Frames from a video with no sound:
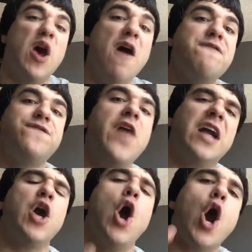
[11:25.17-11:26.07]

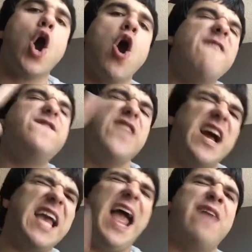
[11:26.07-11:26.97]
Fuck her.
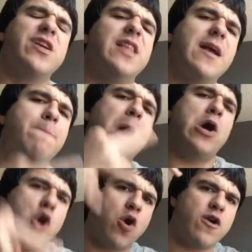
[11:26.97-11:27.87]
Fuck everything
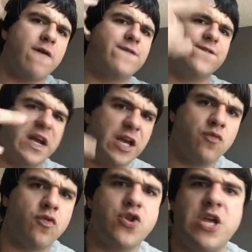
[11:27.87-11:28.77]
about her and her fucking
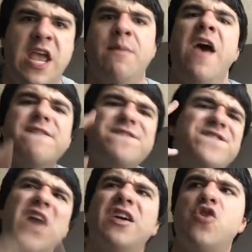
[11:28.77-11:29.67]
regime.
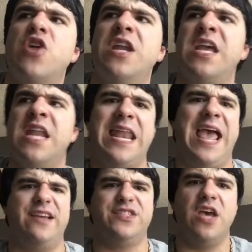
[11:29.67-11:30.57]
Fuck Jeanine
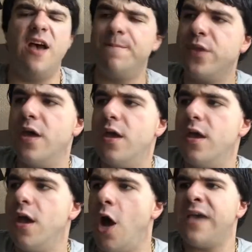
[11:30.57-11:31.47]
Anez.
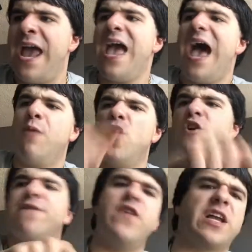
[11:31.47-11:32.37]
Okay? I wish
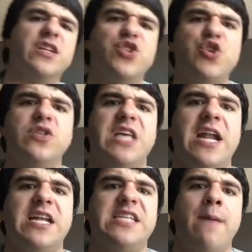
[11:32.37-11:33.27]
her fucking
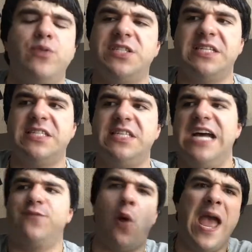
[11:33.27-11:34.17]
suicide attempt was
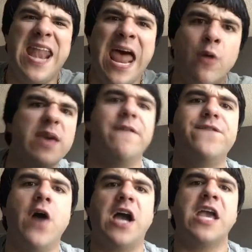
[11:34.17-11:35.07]
successful. And I don't give a
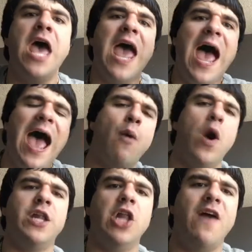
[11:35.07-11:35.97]
fuck how
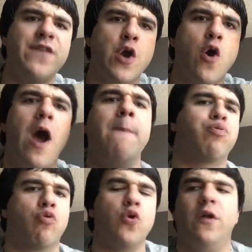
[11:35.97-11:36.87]
unloving or how
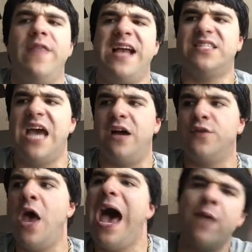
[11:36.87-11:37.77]
brutal that sounds.
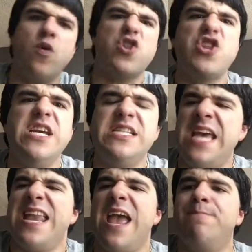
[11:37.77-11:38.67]
I wish she
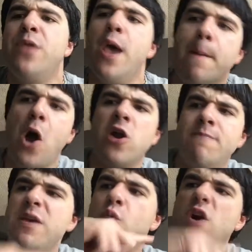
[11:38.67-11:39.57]
did. Part of
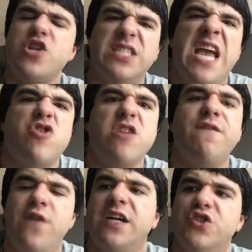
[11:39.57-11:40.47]
me wishes that she
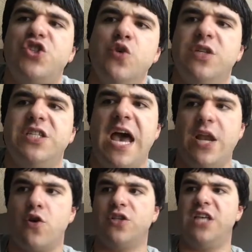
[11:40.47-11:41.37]
fucking
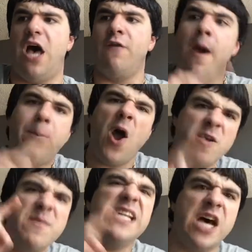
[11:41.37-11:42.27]
suicided herself. Part
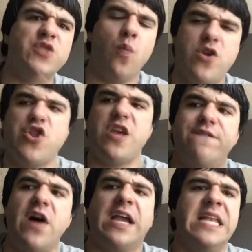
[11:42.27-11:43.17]
of me does wish she
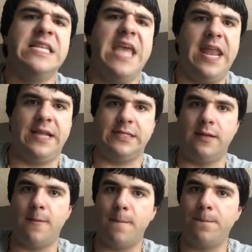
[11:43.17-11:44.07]
fucking did it.
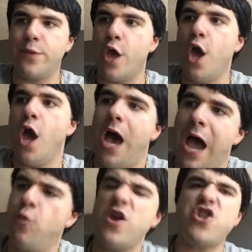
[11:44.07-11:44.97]
I
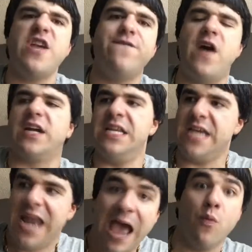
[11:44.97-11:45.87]
wish she fucking
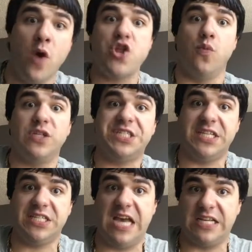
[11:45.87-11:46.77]
did. I wish it was
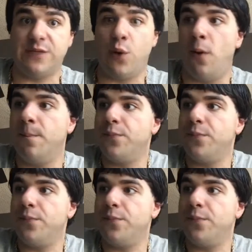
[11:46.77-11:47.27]
successful.